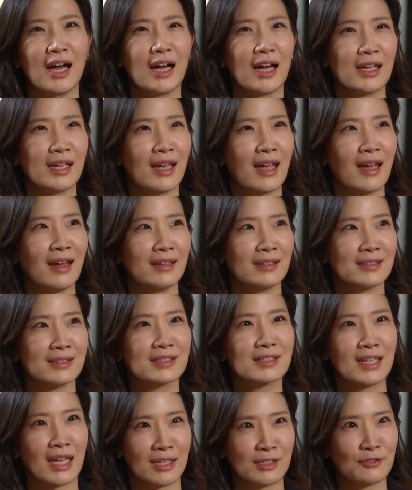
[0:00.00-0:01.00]
I had
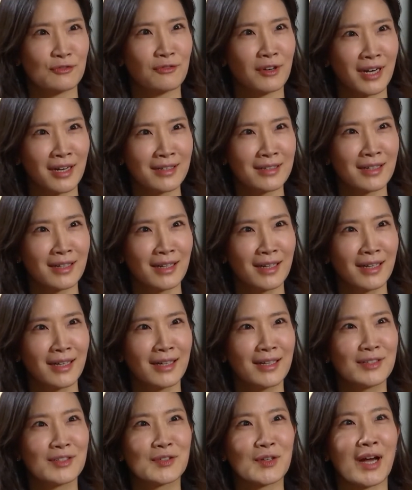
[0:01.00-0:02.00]
stage fright.
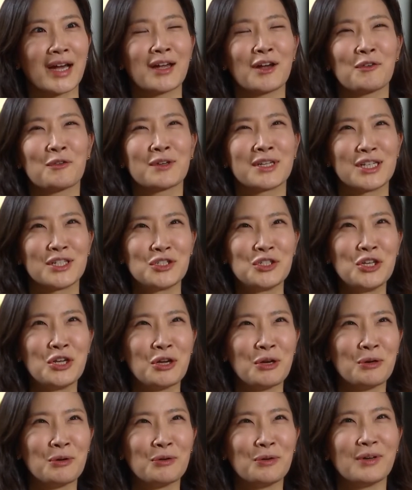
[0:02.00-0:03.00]
So I already
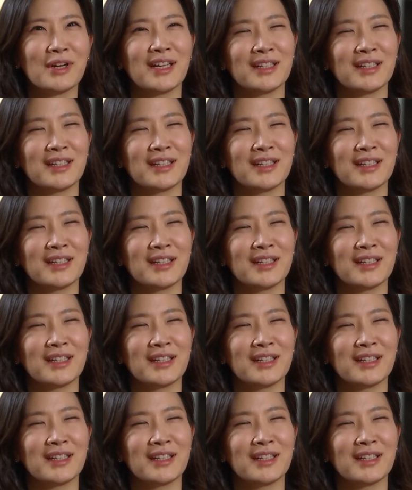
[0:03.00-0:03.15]
knew